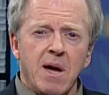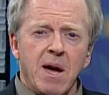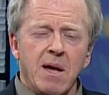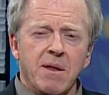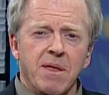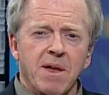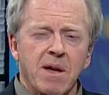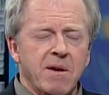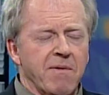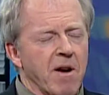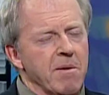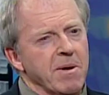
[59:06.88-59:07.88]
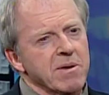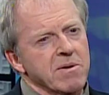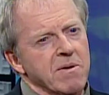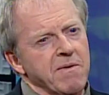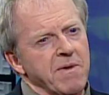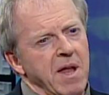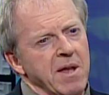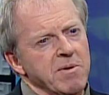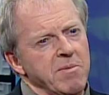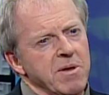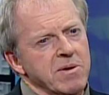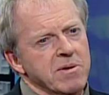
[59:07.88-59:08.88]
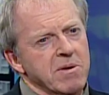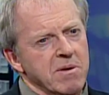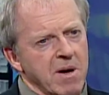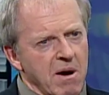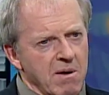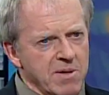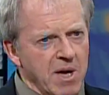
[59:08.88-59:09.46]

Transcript: ahead. Thank you very much to the Finance Minister, Carole